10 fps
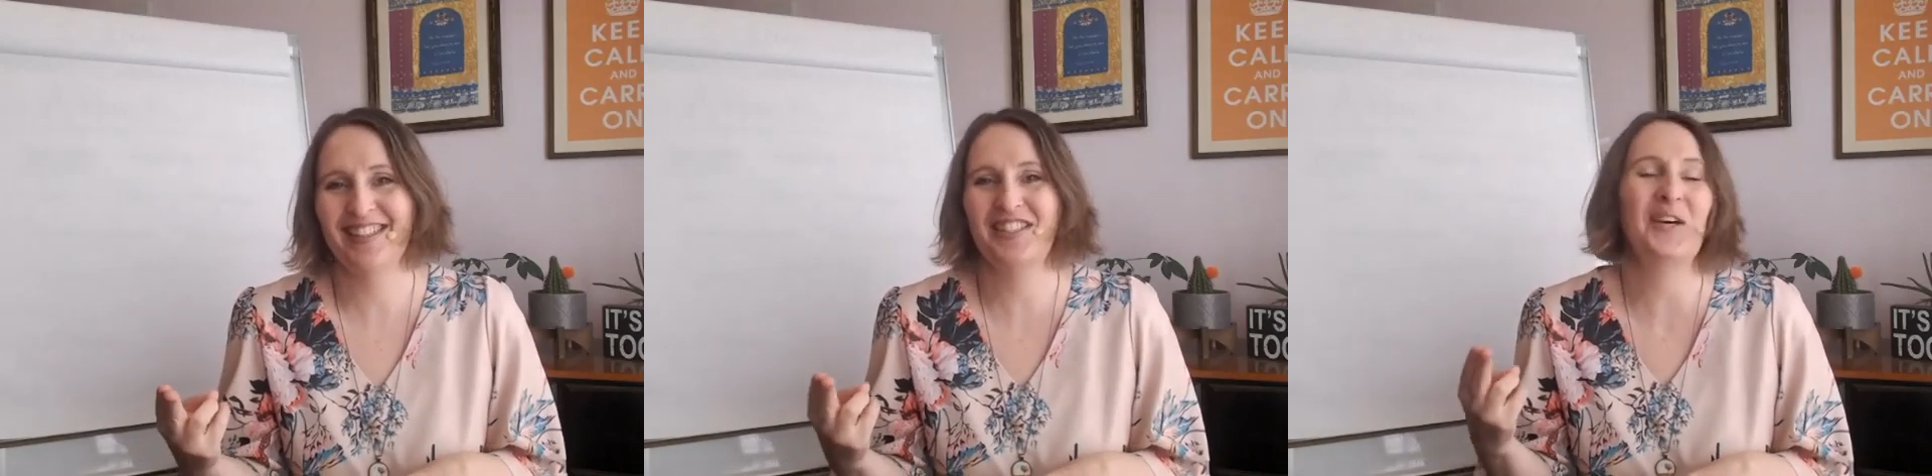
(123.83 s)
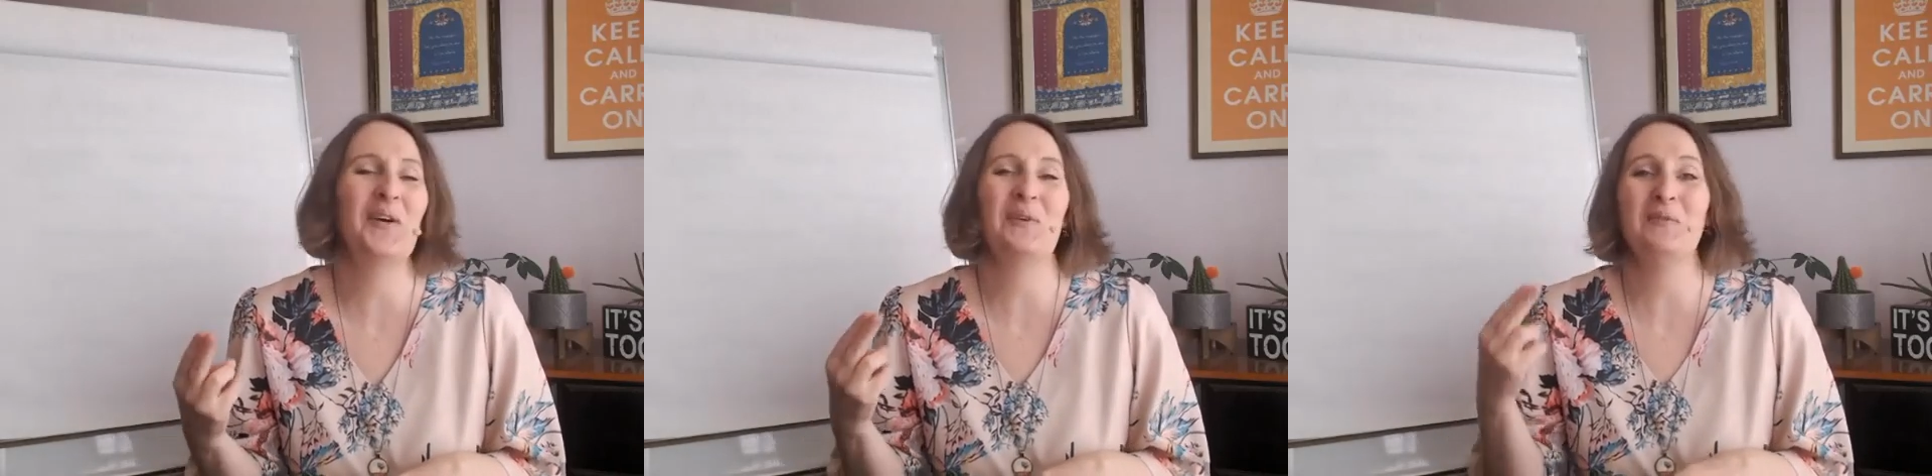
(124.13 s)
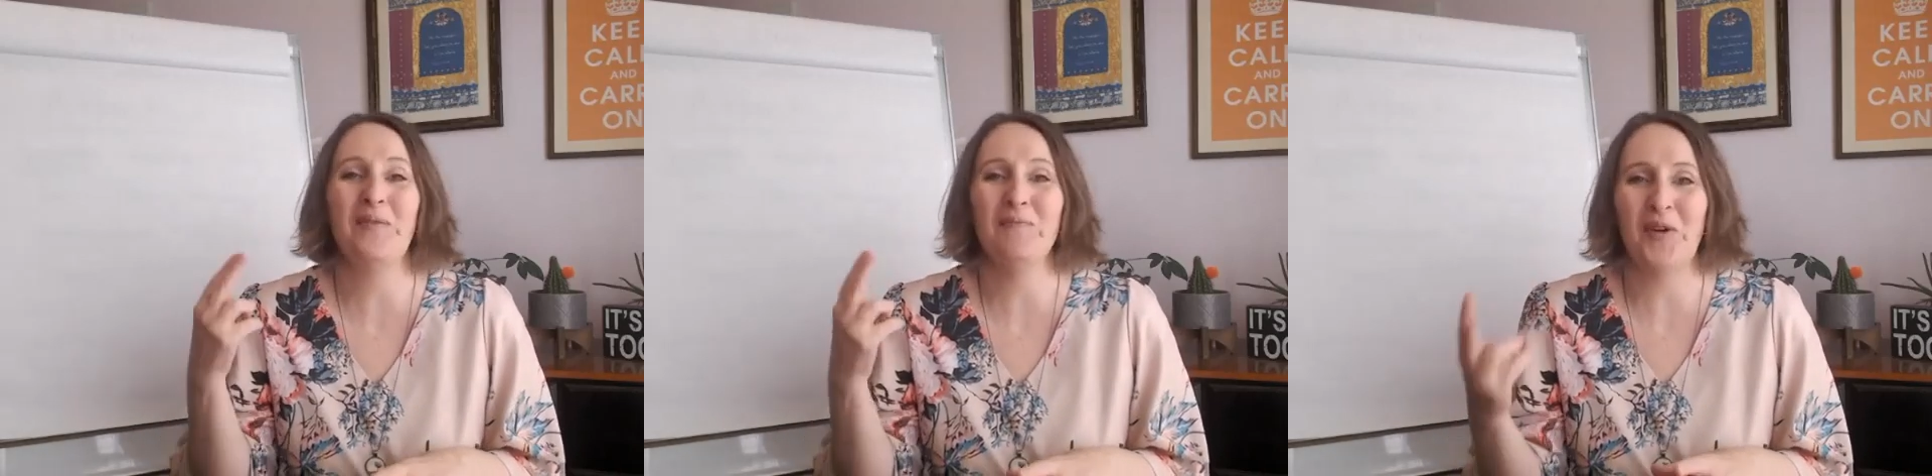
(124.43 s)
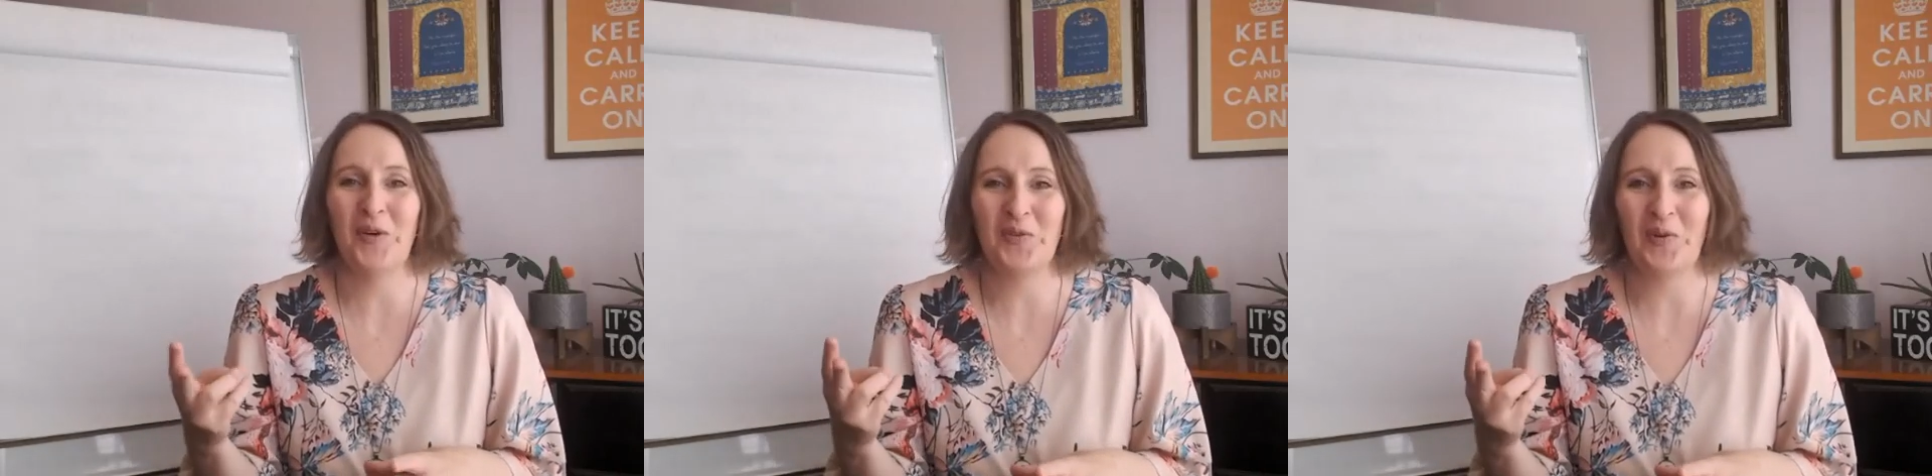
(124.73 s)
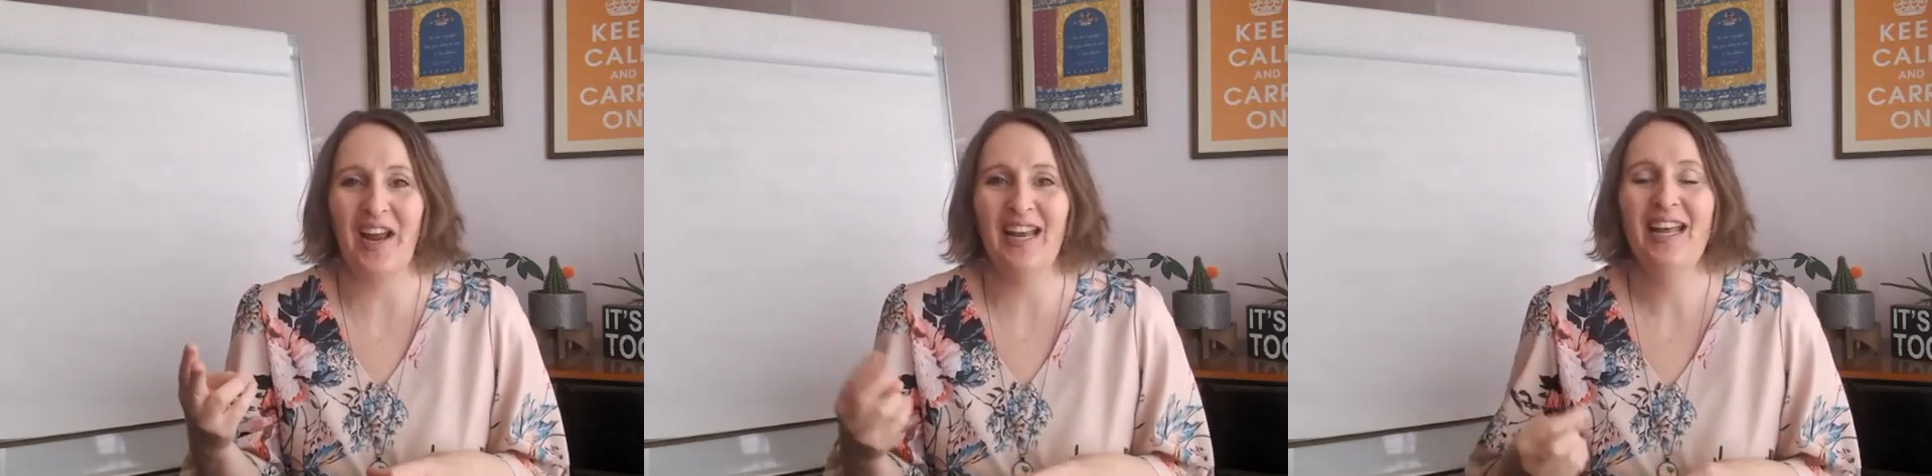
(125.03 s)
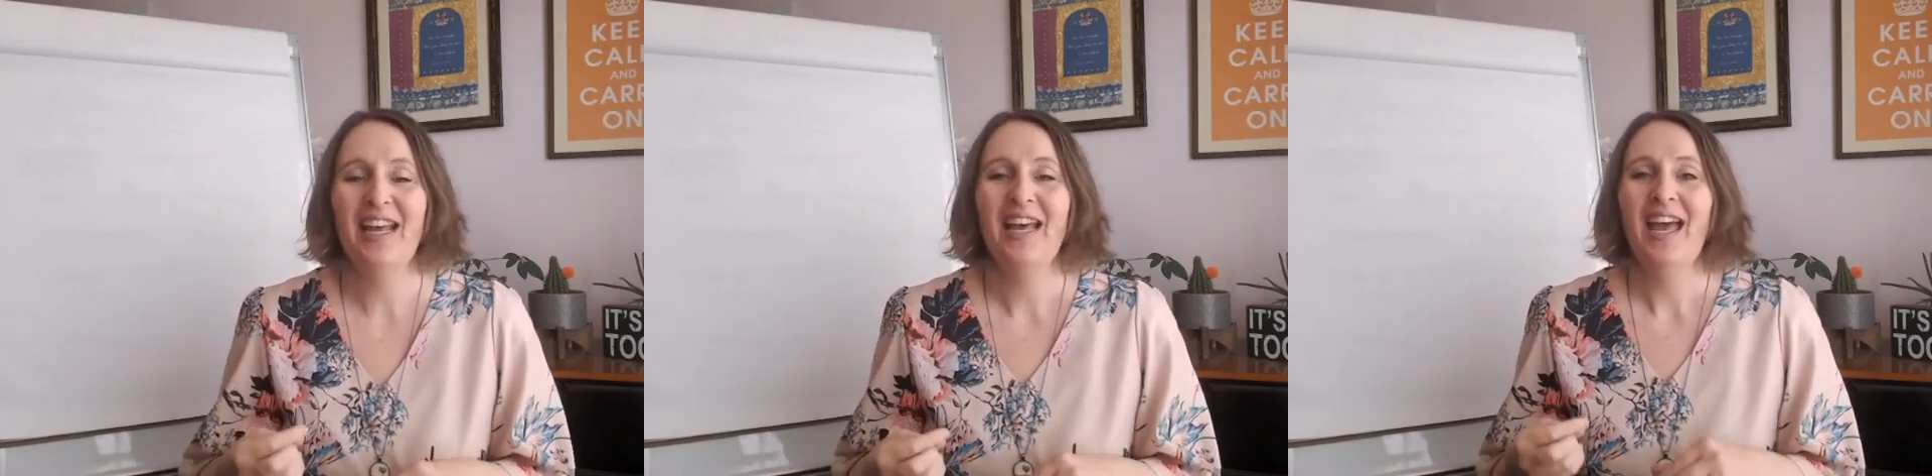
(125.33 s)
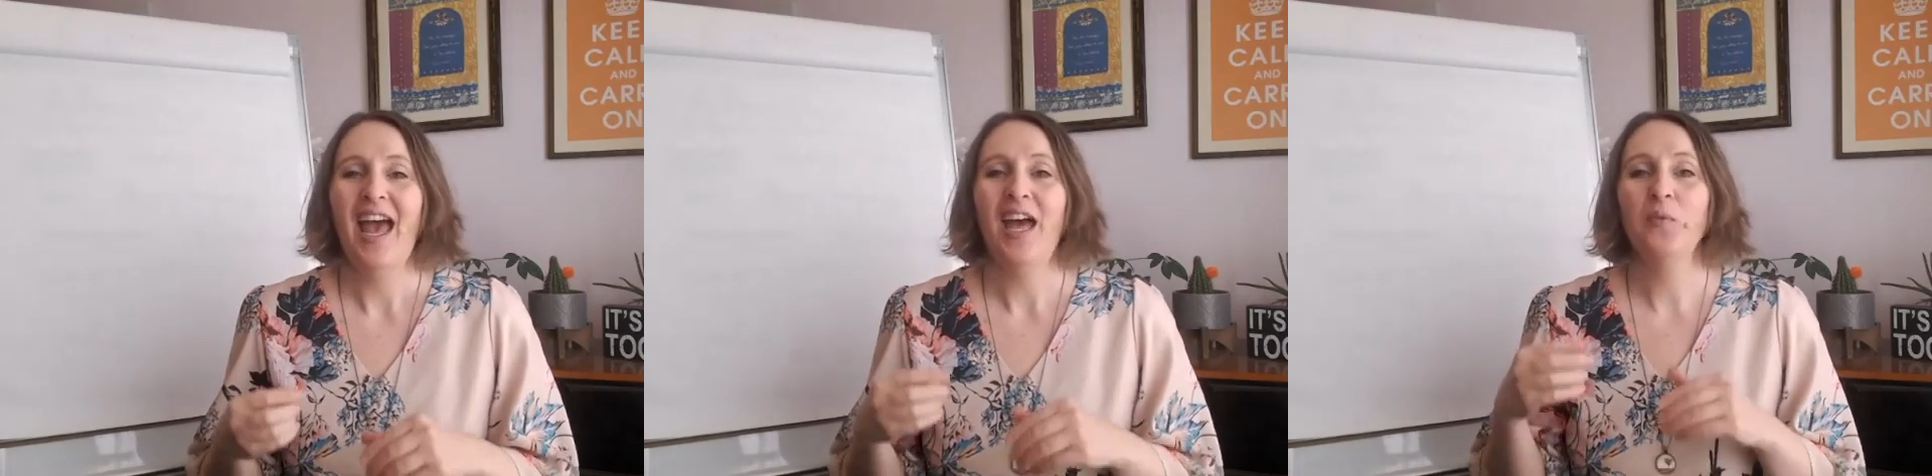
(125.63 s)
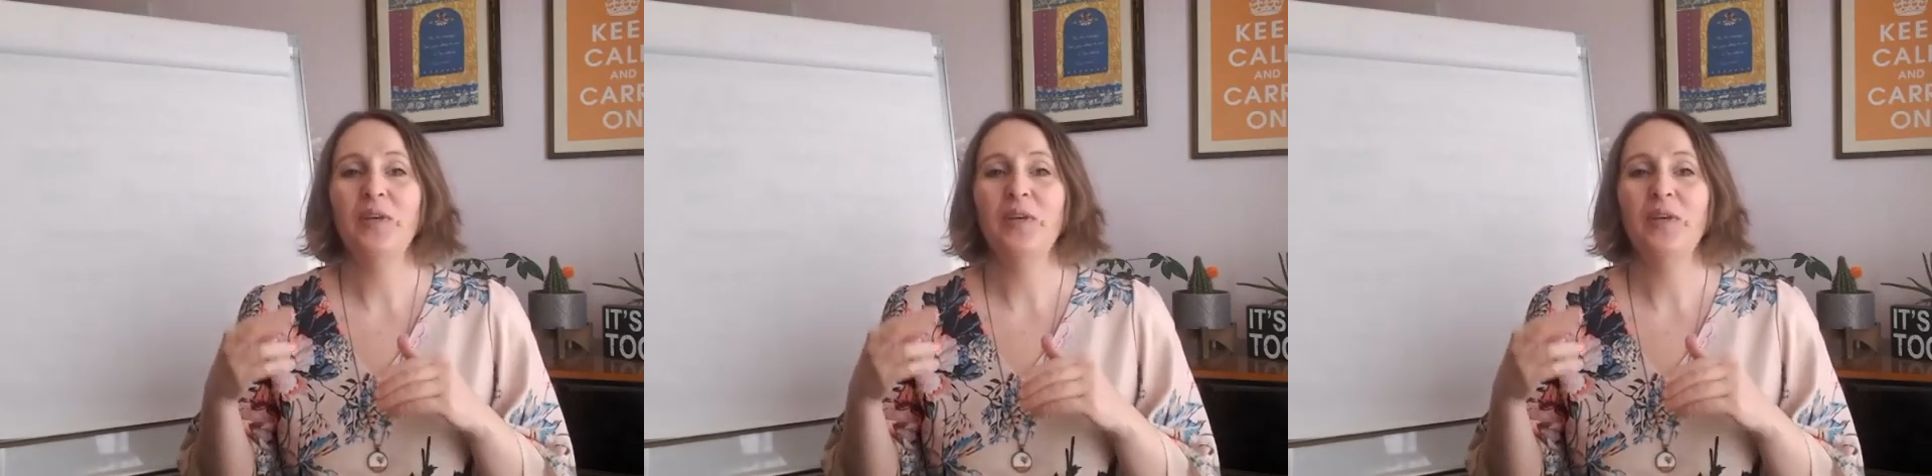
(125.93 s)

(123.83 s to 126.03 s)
So we want both, right? And